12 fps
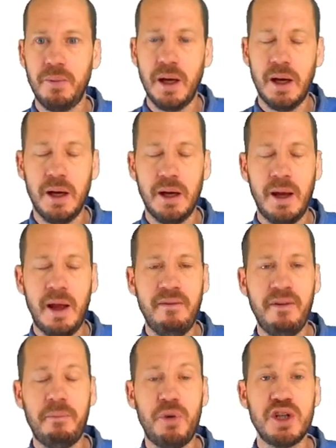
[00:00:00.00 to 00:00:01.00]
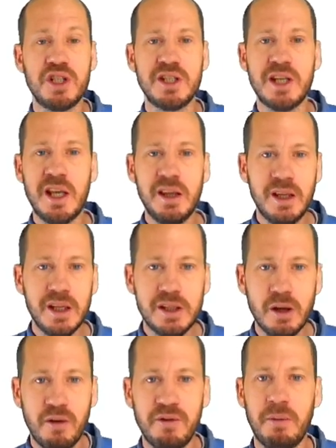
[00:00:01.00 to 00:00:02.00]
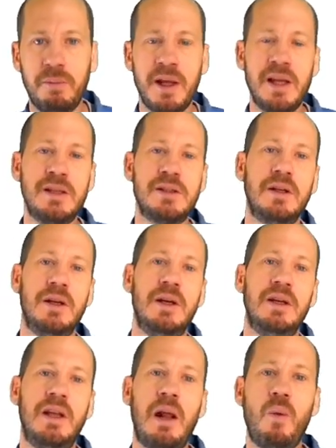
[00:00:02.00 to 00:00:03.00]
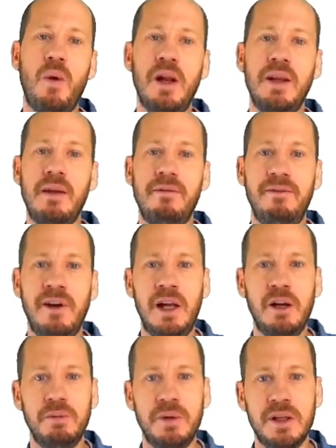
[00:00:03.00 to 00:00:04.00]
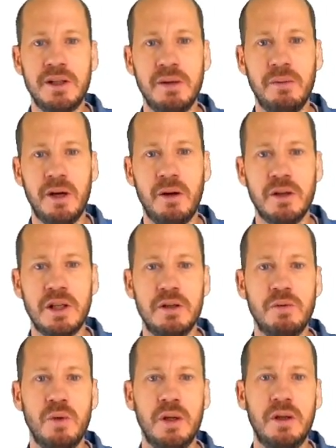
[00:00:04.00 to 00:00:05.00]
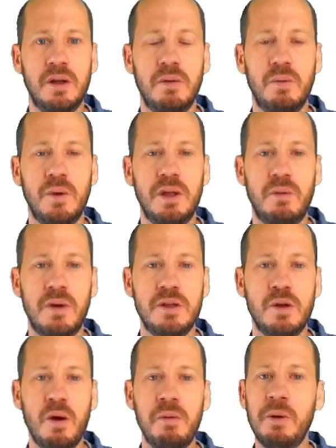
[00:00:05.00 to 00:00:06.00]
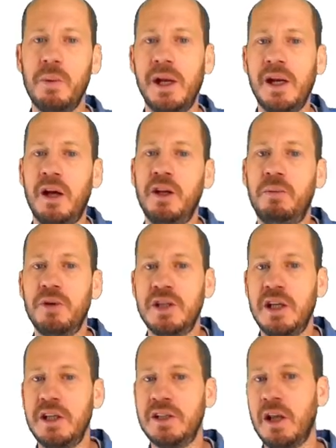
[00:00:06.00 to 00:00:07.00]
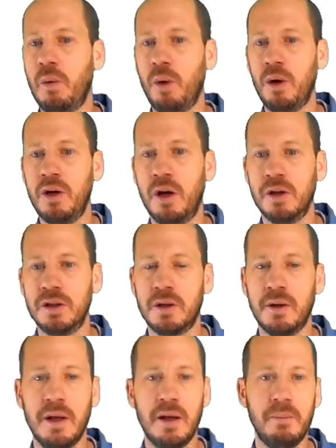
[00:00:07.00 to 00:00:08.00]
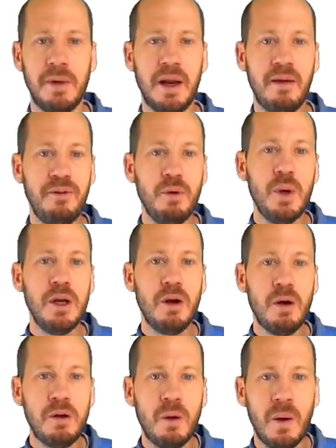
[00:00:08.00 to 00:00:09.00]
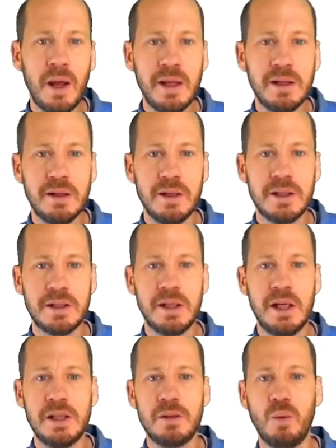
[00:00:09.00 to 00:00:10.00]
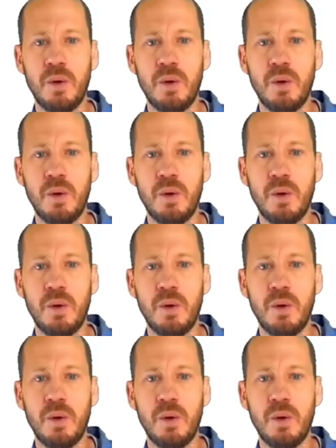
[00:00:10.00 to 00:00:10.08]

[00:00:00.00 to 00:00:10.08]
uh, have a percentage of the plants that will develop the symbiosis with the, with the rhizobium and other percentage that will not. But if you inoculate these seeds